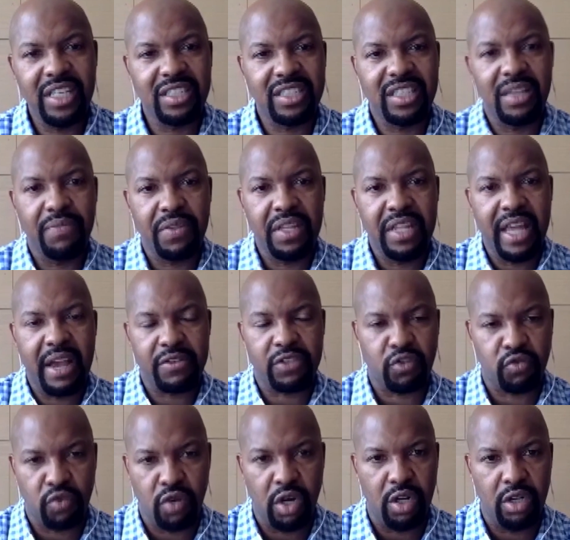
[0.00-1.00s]
something
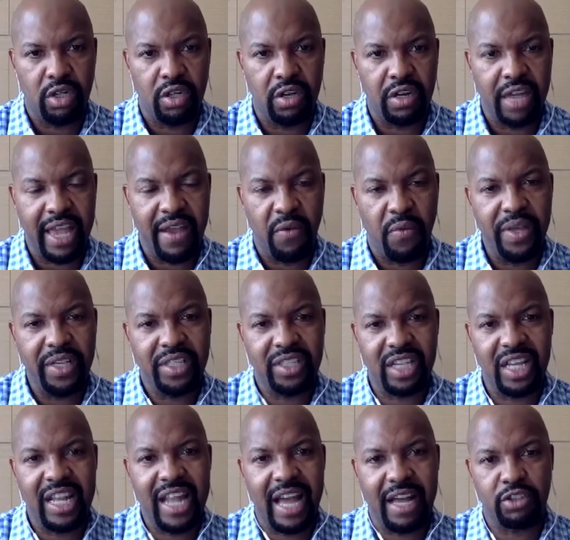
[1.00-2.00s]
that's wrong and we
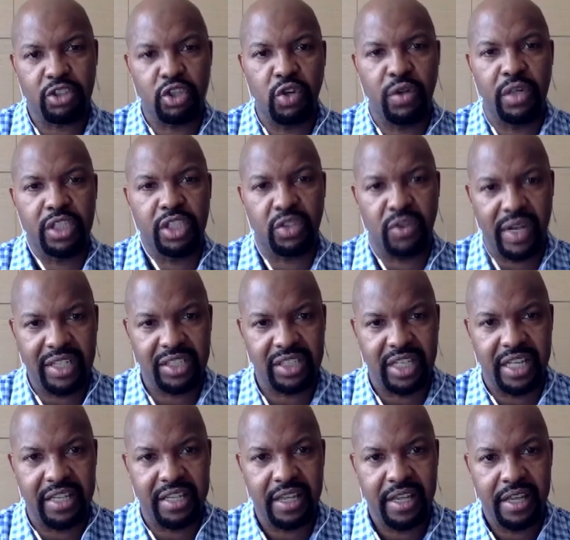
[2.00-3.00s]
set out to address
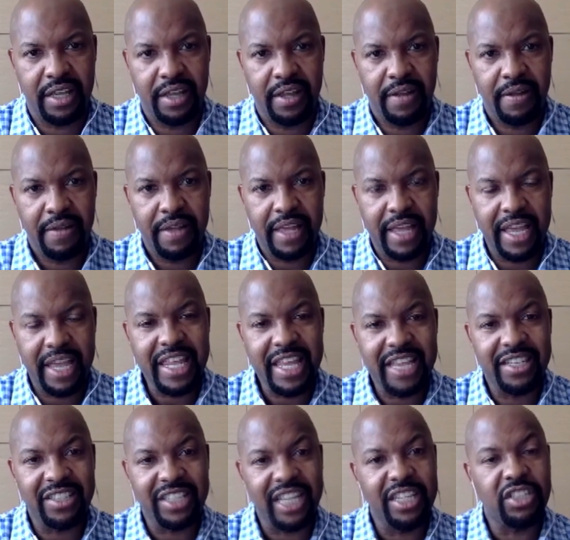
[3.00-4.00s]
it, it
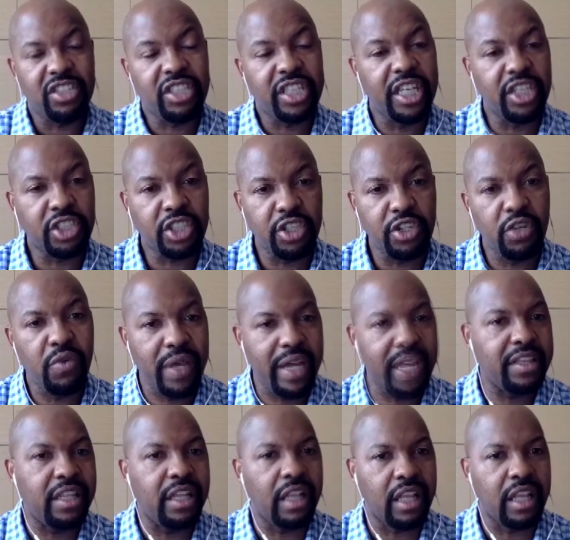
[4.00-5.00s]
is intentional
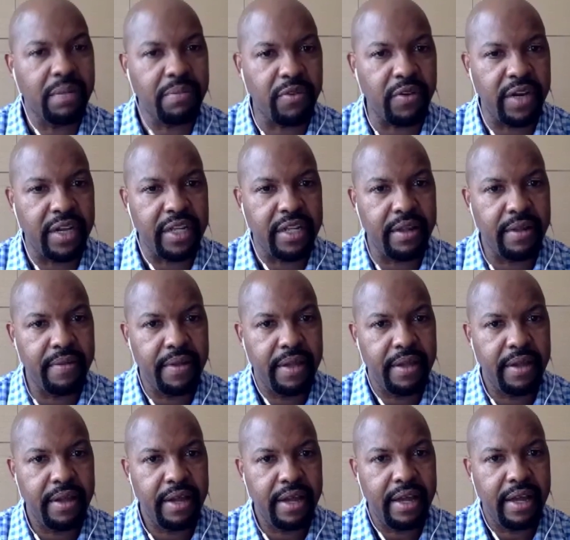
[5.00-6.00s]
and deliberate
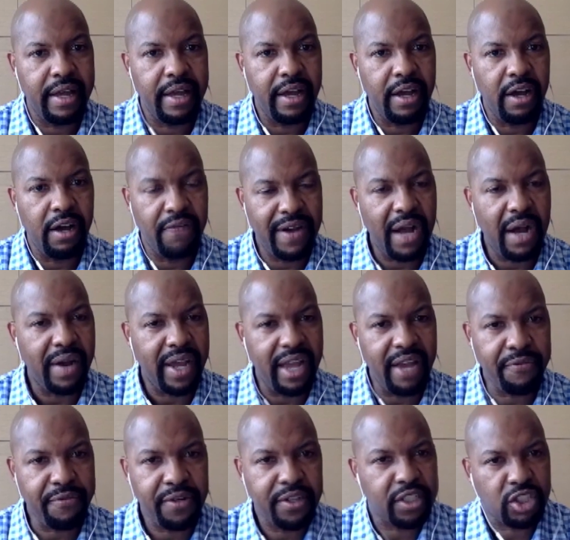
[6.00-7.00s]
of our
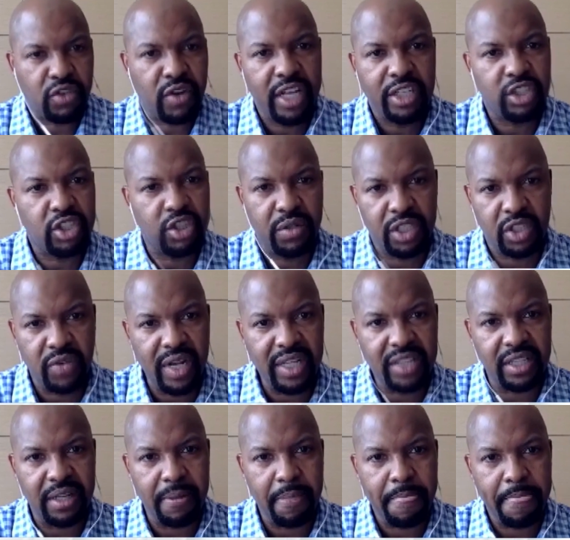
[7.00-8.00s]
efforts trying to
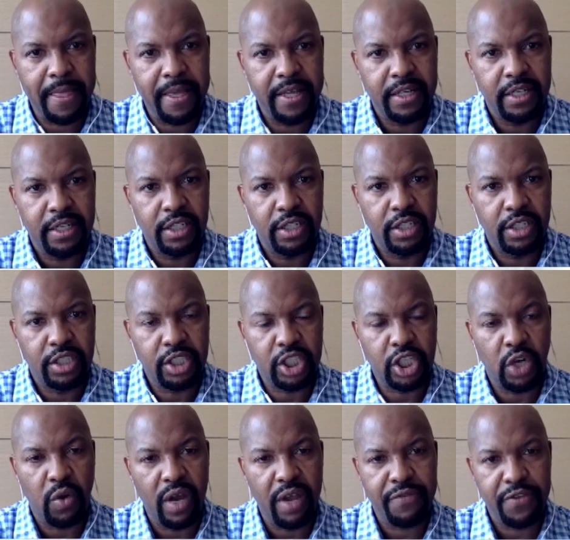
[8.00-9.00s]
address it.
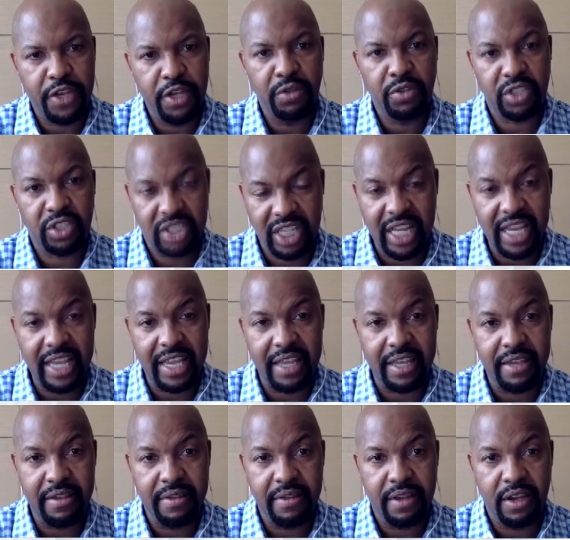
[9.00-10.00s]
So if you
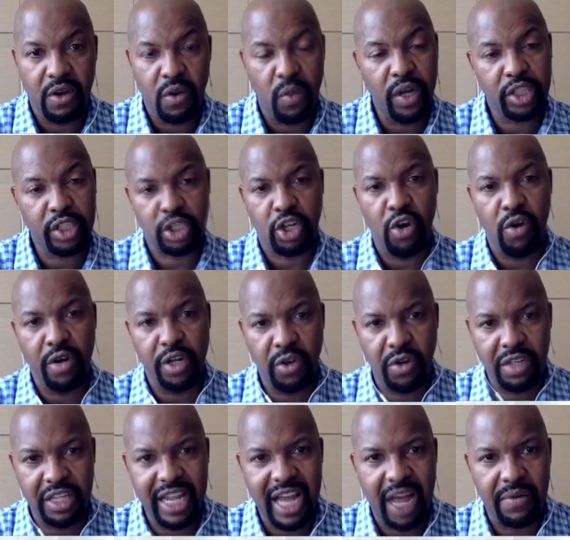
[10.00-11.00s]
see what's going
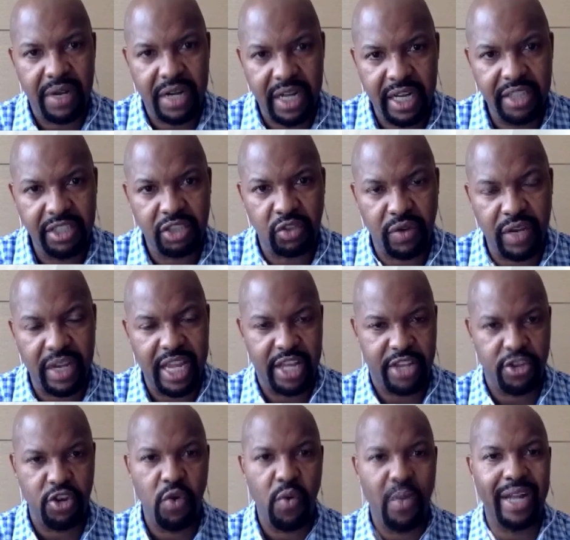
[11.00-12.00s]
on in our country
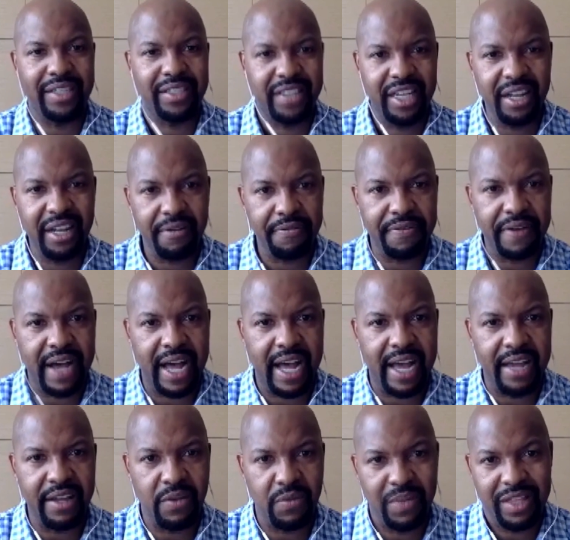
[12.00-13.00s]
and you
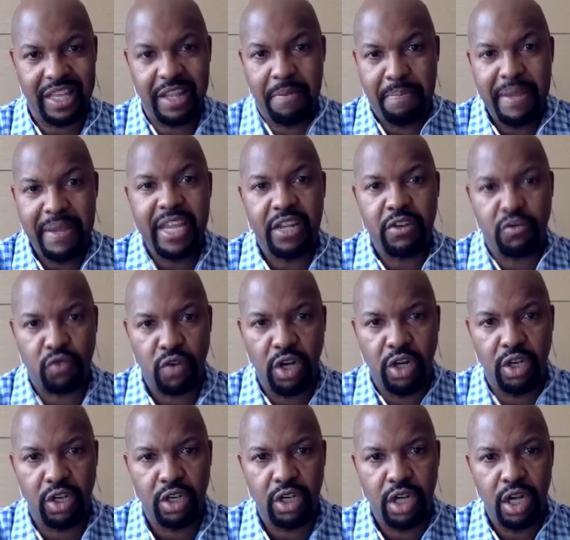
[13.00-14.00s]
identify with it being
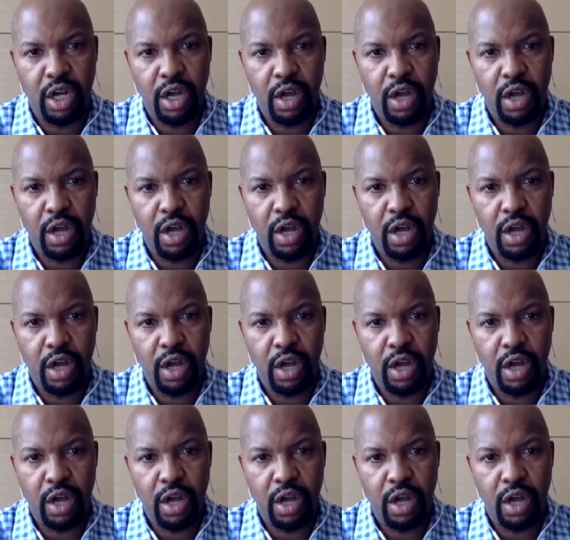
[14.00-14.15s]
wrong,